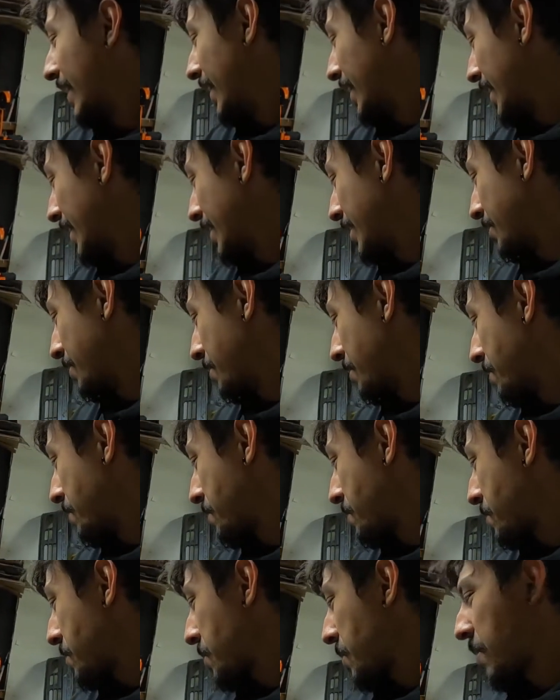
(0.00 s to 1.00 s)

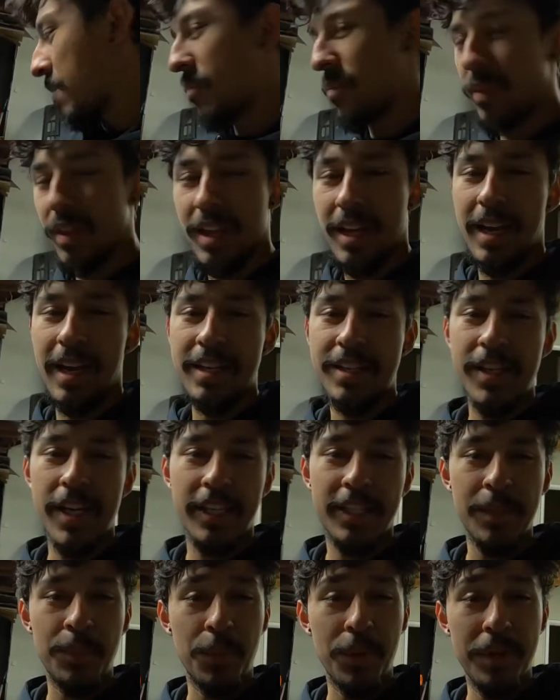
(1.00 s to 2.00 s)
I
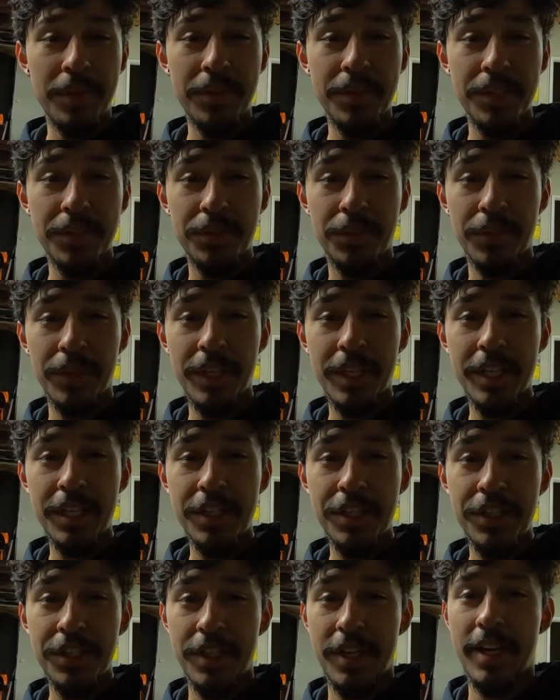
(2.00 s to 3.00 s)
checked the previous
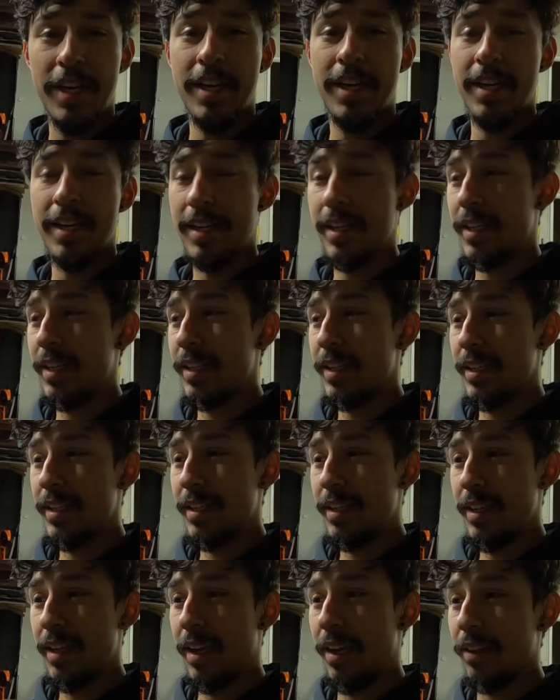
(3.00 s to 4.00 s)
footage, and
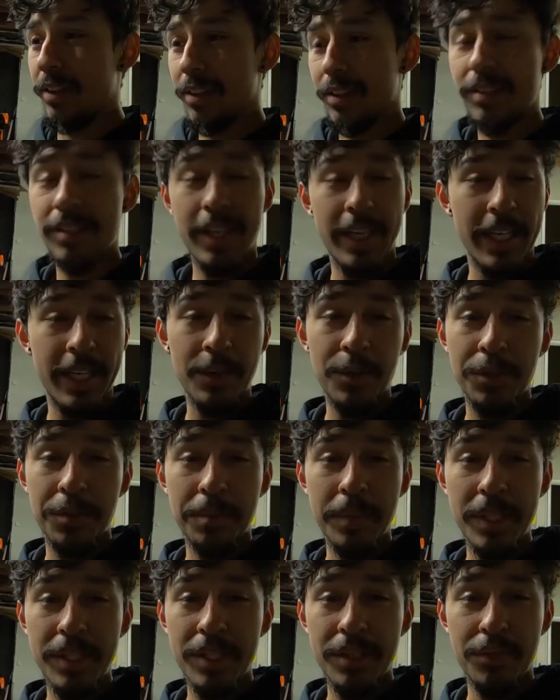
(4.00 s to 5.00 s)
it looks like it was
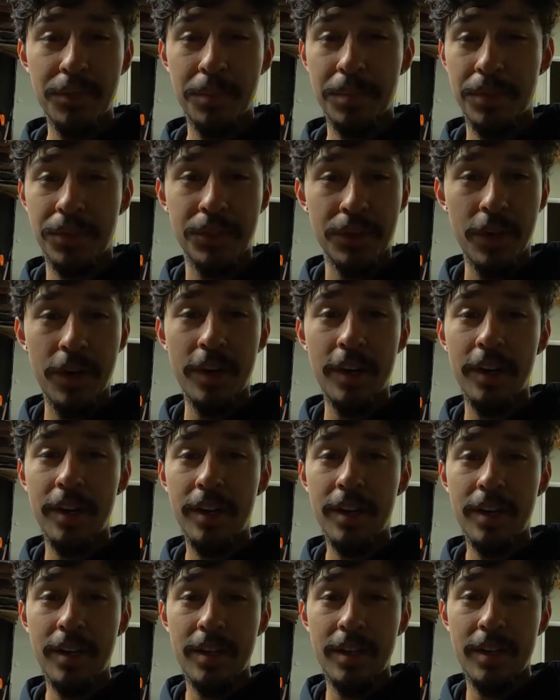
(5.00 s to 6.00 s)
missing from the start.